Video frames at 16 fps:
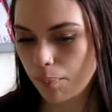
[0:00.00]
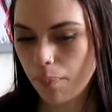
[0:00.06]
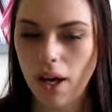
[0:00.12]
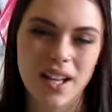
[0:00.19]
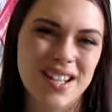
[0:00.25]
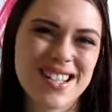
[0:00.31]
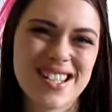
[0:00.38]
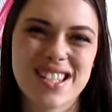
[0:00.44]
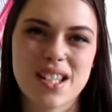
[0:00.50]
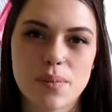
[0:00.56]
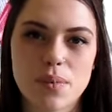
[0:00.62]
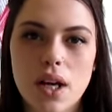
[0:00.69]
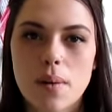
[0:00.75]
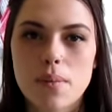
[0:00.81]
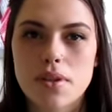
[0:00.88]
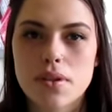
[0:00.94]
But
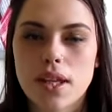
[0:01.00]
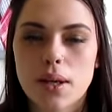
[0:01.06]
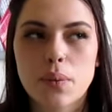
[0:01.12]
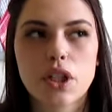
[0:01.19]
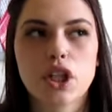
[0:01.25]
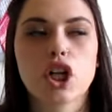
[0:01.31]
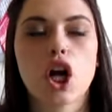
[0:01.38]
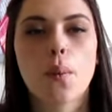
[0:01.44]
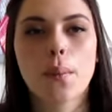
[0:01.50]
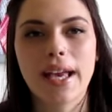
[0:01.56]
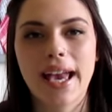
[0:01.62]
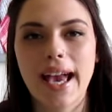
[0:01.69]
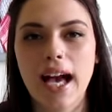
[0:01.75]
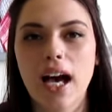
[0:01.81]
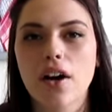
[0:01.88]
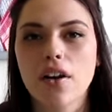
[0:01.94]
sometimes, like when you're going
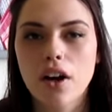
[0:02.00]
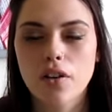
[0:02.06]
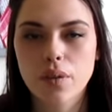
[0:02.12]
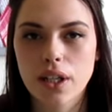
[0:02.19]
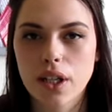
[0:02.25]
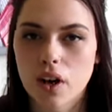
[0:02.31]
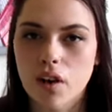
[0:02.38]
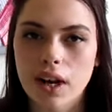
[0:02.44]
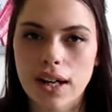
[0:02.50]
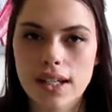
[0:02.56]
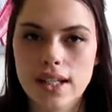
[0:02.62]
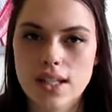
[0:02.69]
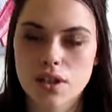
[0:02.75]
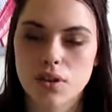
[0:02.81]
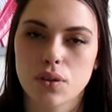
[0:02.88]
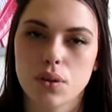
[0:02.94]
out of a
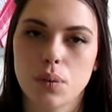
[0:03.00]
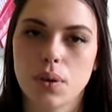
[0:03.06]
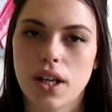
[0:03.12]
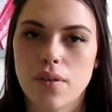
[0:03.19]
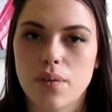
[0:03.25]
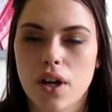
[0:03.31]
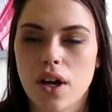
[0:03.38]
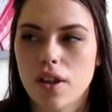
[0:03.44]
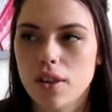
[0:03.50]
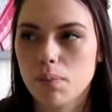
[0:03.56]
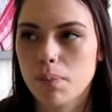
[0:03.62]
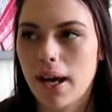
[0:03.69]
night or whatever,